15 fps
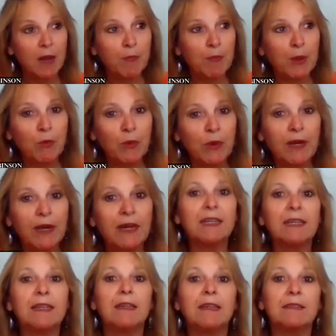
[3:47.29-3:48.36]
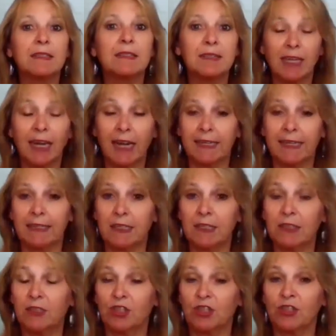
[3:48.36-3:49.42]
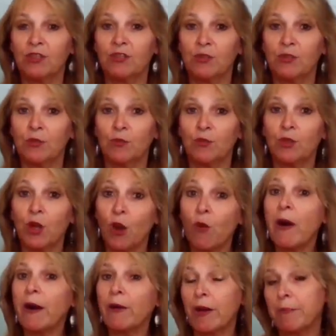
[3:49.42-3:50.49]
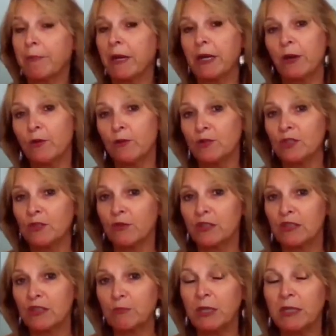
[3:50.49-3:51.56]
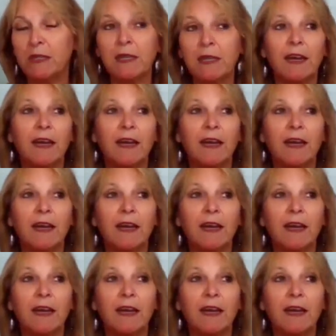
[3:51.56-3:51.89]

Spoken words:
when I decided to go out on my own, so to speak,